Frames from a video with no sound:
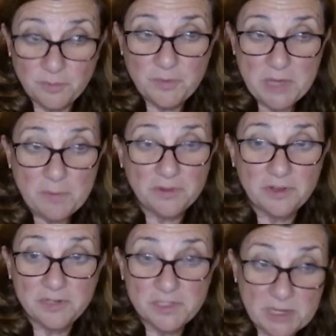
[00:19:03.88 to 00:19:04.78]
of people
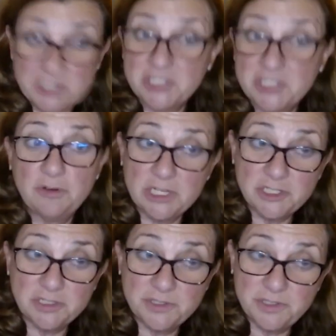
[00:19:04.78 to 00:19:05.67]
that are specially
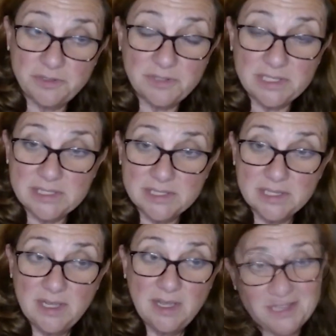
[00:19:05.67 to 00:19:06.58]
credentialed to do these.
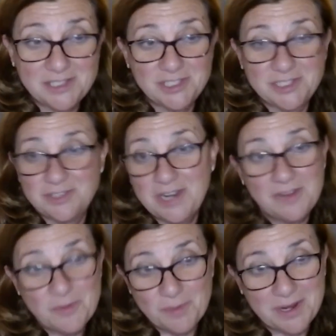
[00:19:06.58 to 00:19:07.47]
It's just not
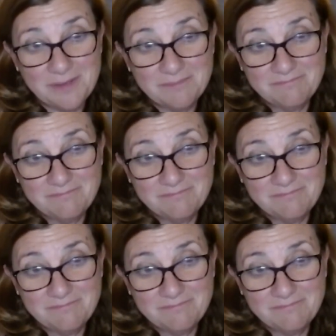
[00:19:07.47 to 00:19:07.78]
everybody.